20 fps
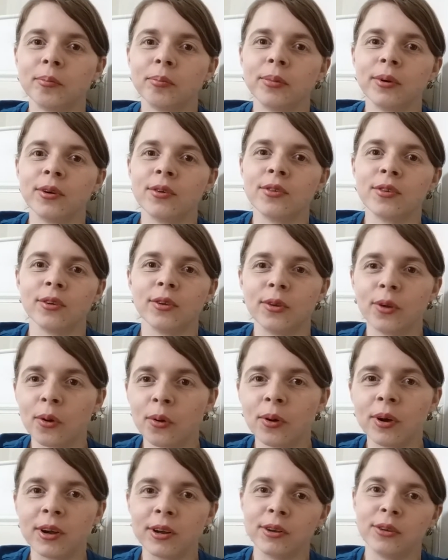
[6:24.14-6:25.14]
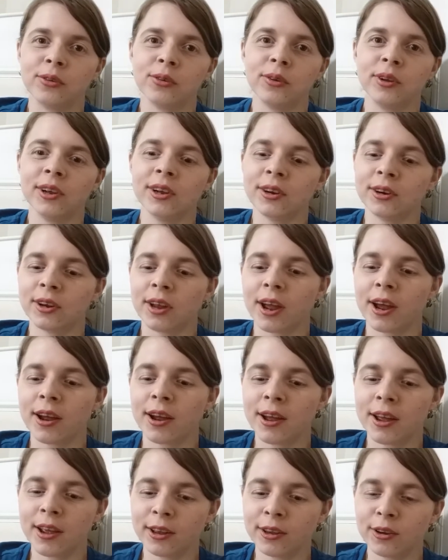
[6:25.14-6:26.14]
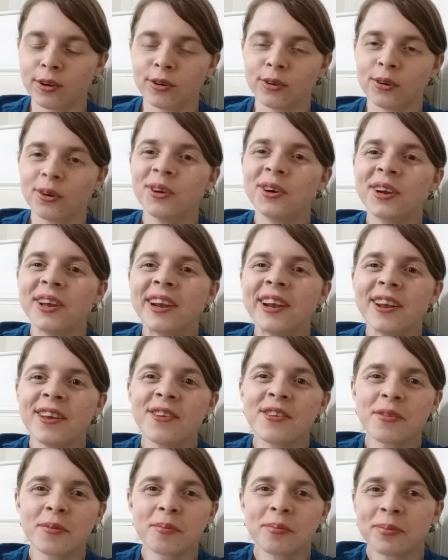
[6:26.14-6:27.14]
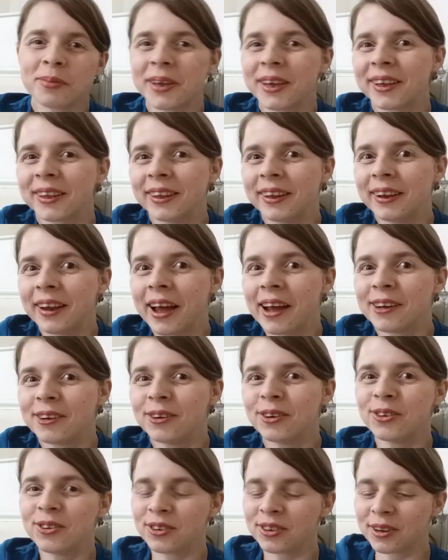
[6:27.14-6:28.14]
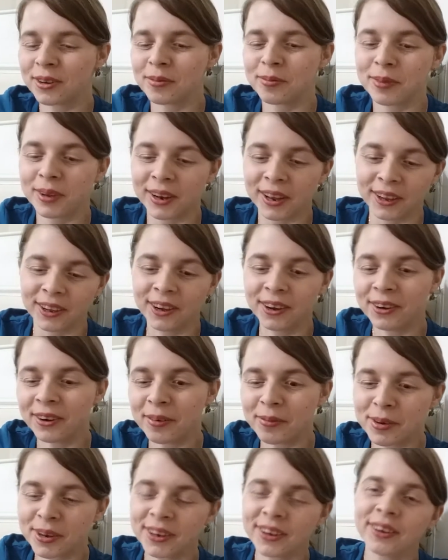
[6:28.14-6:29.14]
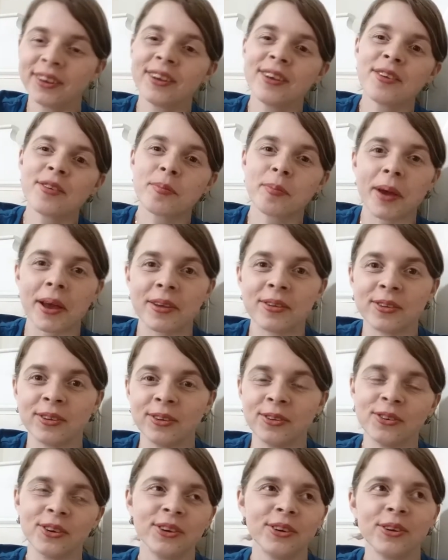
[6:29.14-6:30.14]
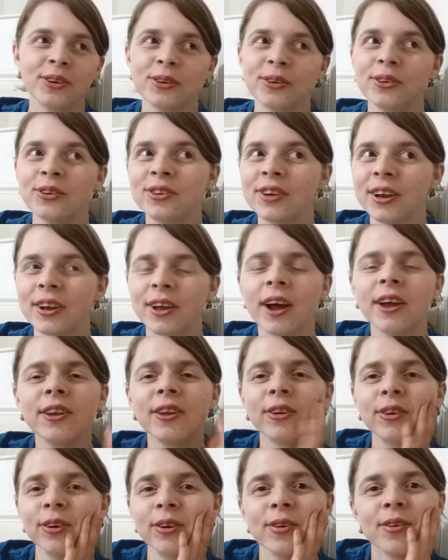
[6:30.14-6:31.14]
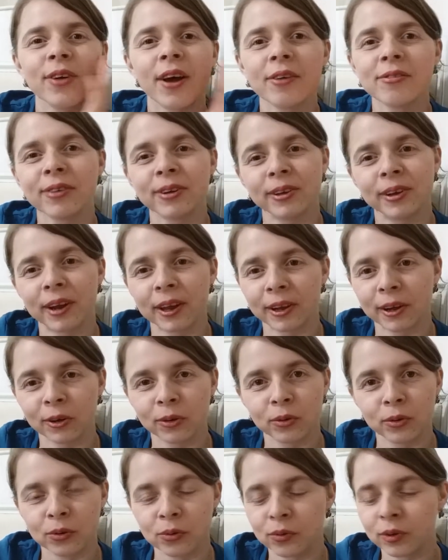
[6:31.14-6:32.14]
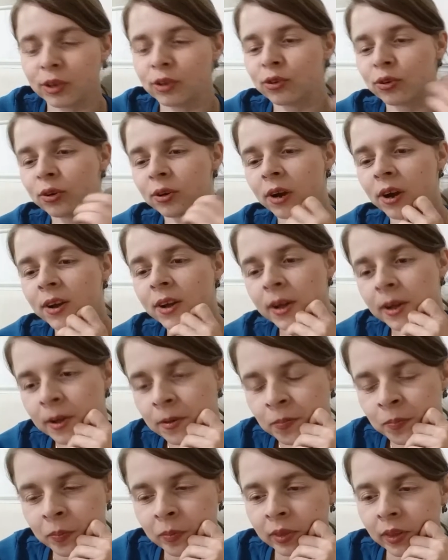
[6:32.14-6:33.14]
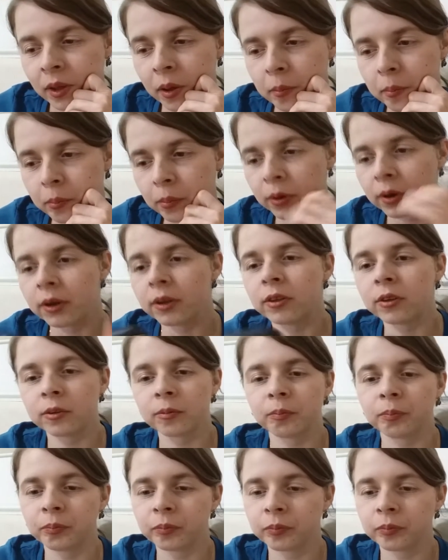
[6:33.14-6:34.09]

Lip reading: person local to the area, and you don't really speak the language, you can be like, oh, I'm reading this passage, and you can share it. I don't know, I find it like a cool feature. But